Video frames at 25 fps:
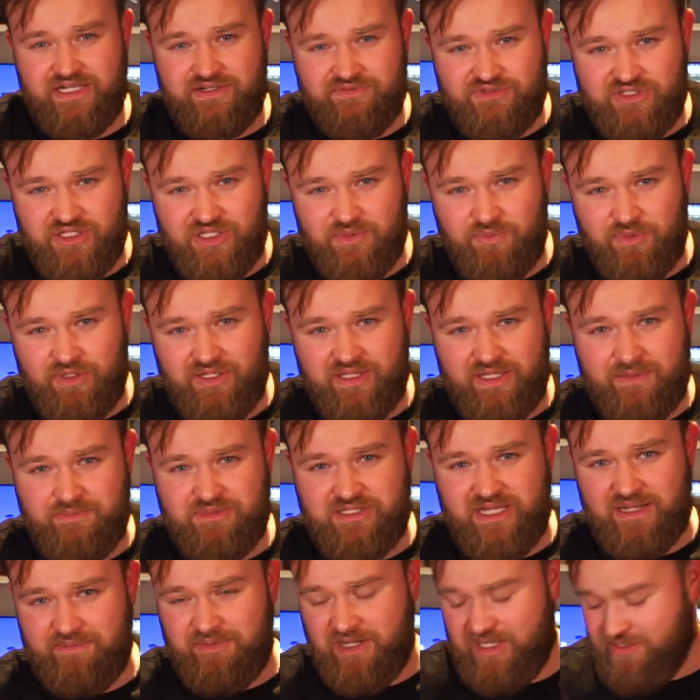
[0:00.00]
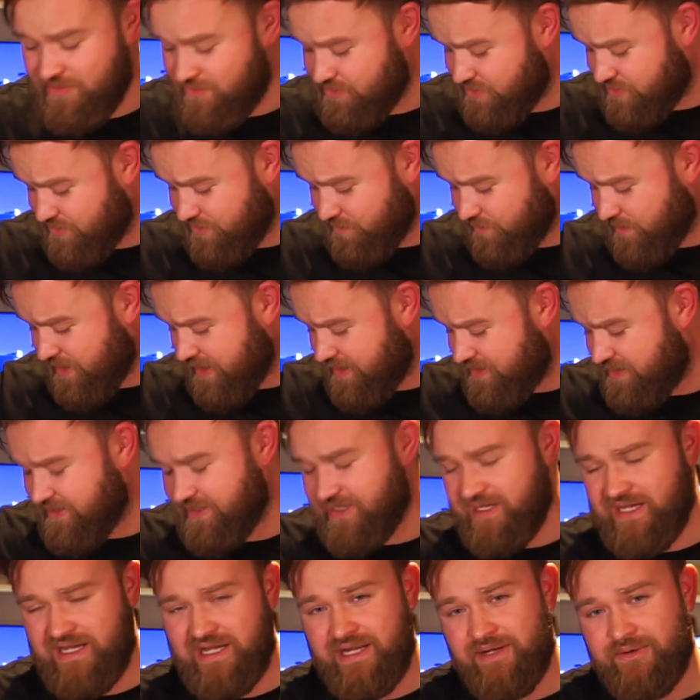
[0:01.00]
of doing one of them demos where you
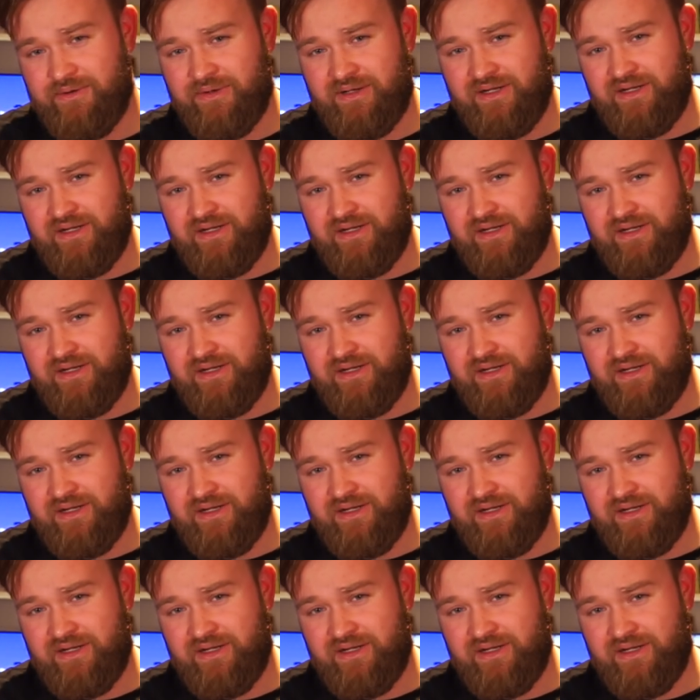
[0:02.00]
go,